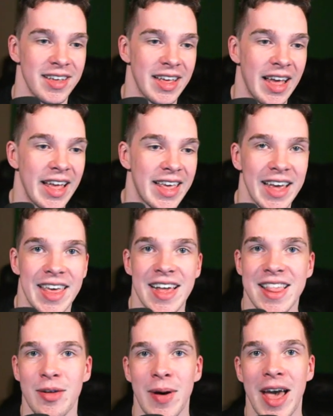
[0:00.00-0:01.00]
I get kicked
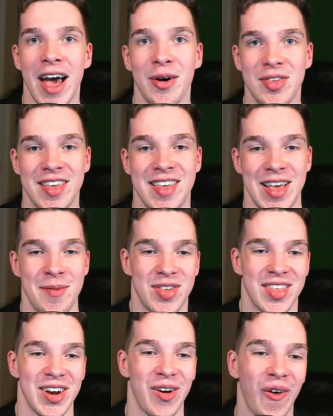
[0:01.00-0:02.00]
out of my house because I'm just
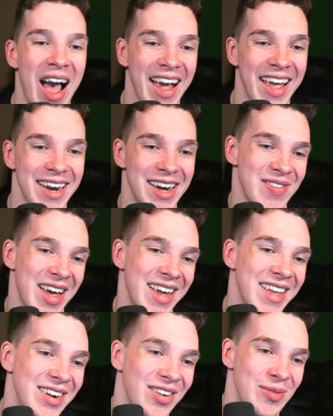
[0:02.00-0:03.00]
going to rack it up, man,
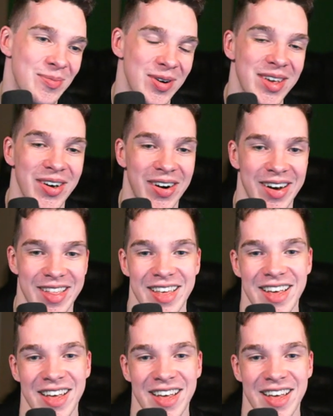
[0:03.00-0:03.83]
getting all the pretty cards.